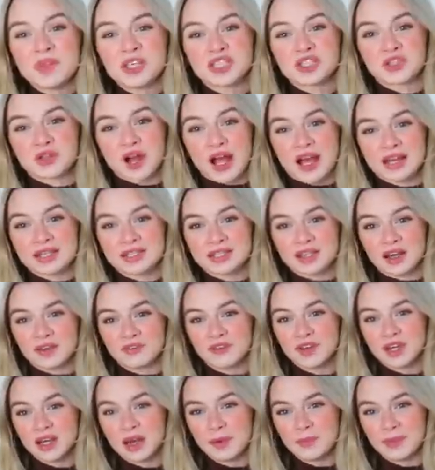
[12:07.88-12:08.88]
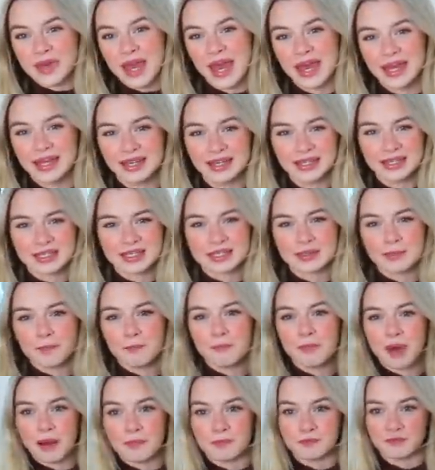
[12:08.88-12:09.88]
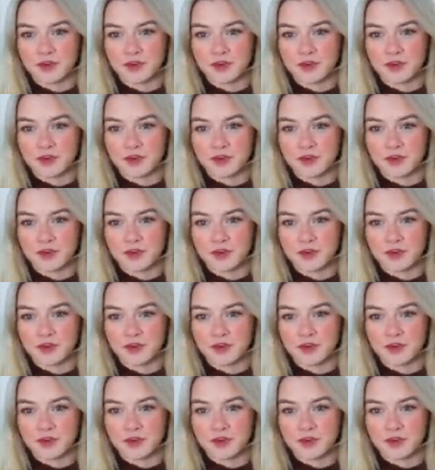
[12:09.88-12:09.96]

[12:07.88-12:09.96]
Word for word: this dress, I think I'm getting some mum